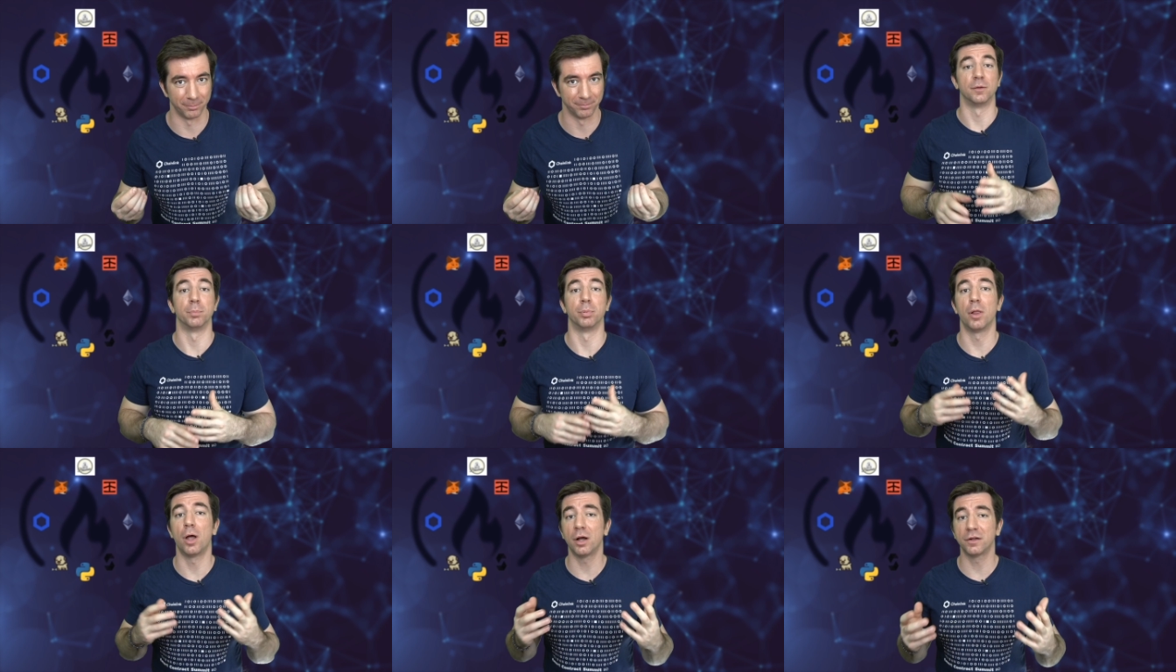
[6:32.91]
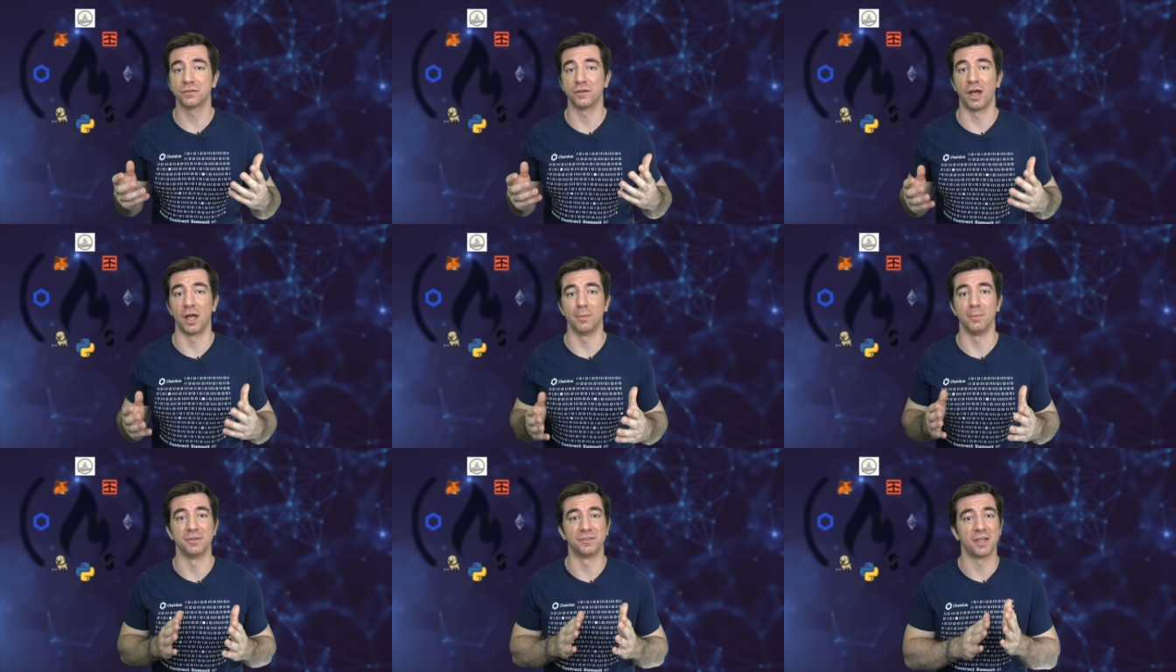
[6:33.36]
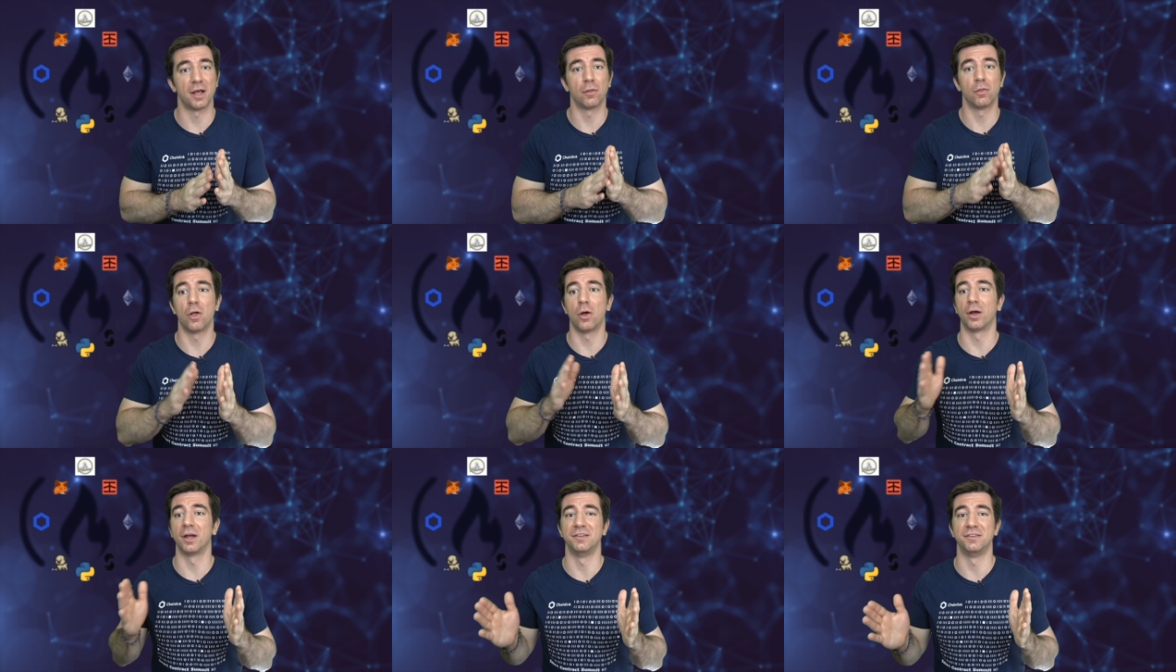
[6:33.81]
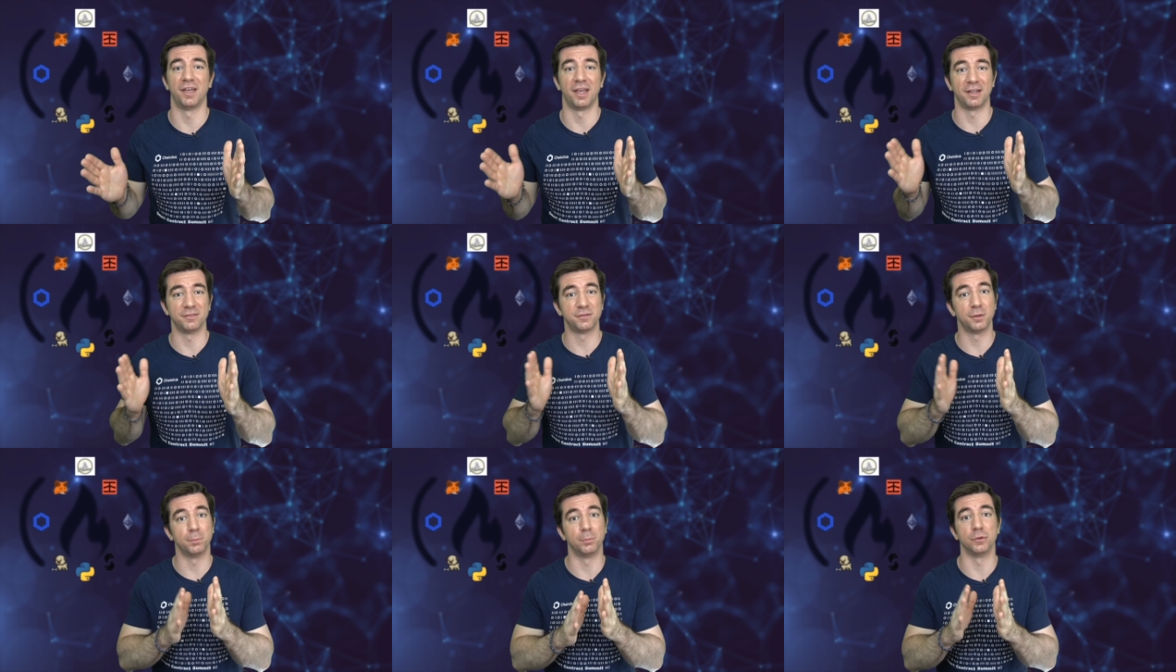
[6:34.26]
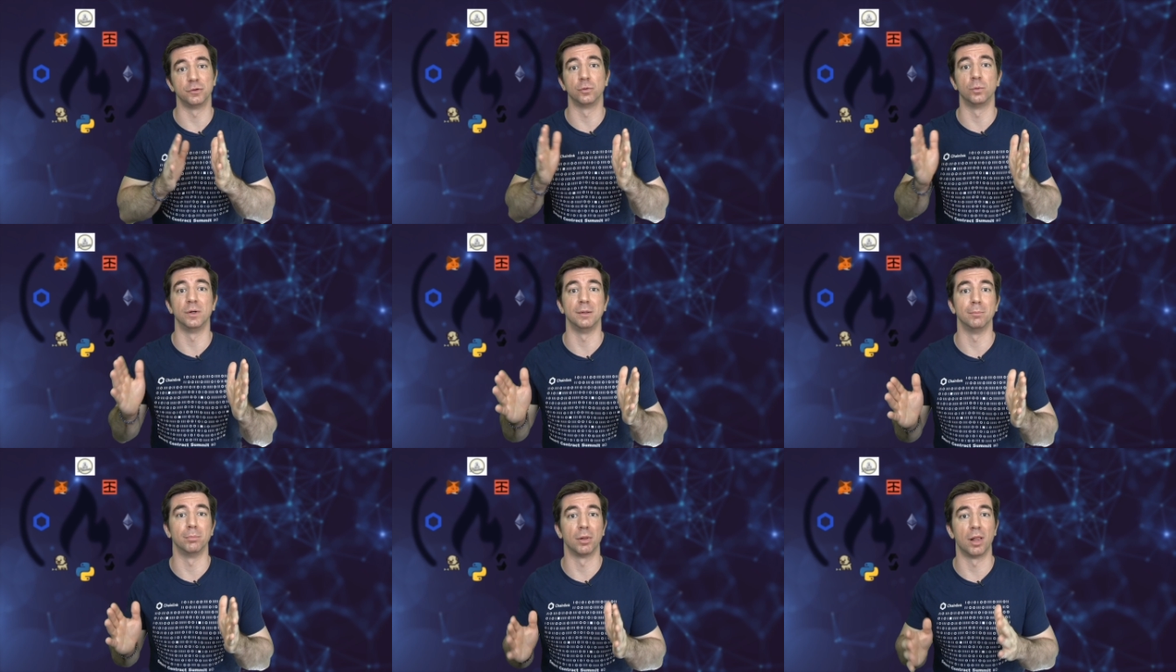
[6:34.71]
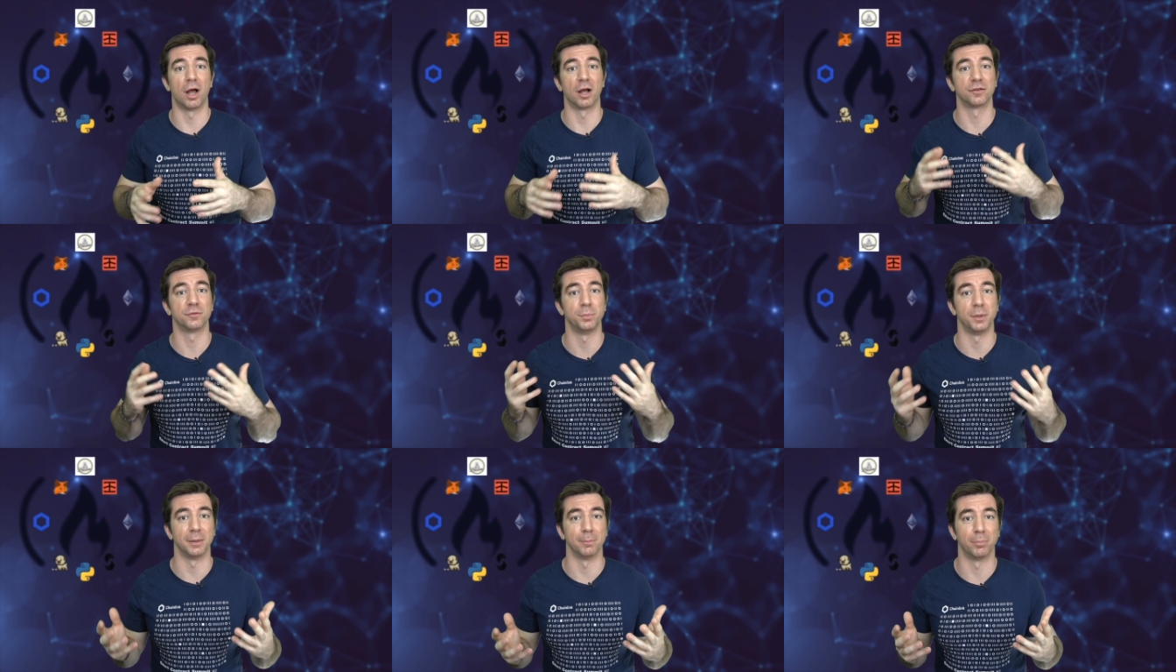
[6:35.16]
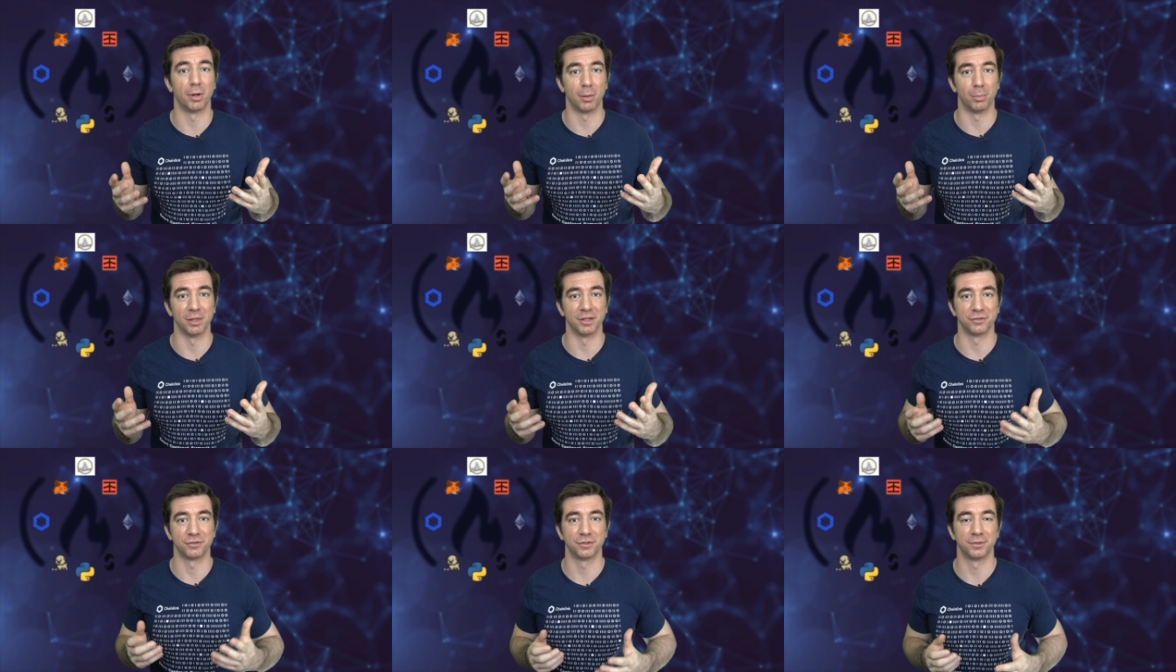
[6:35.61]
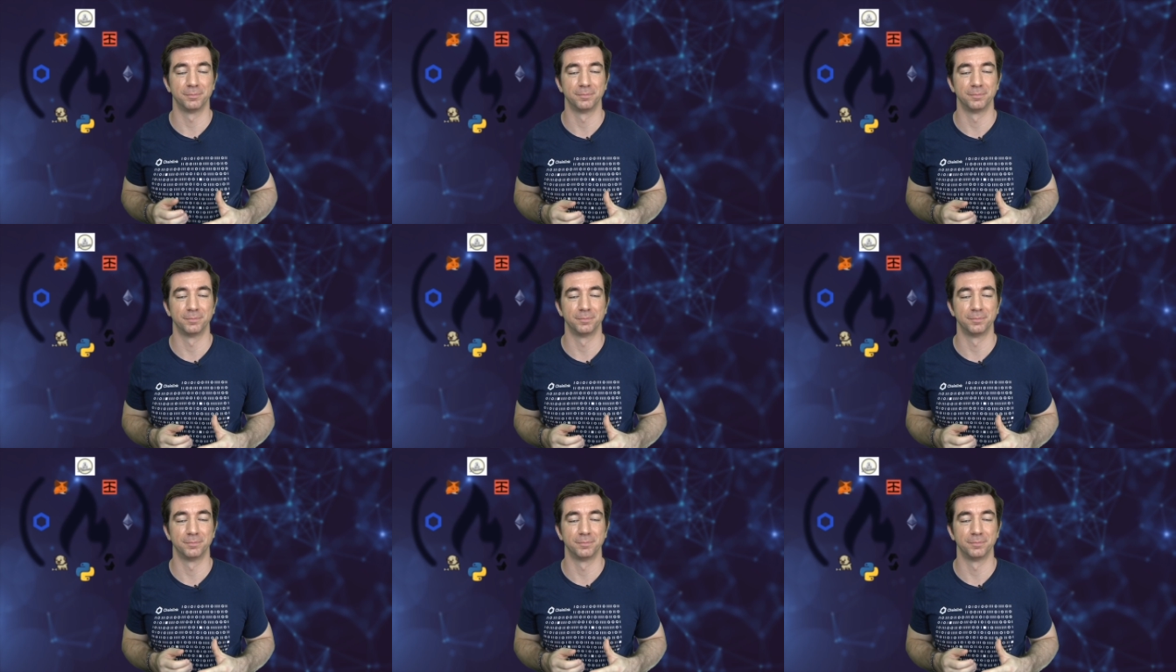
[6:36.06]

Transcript: The block time is how long it takes between blocks being published,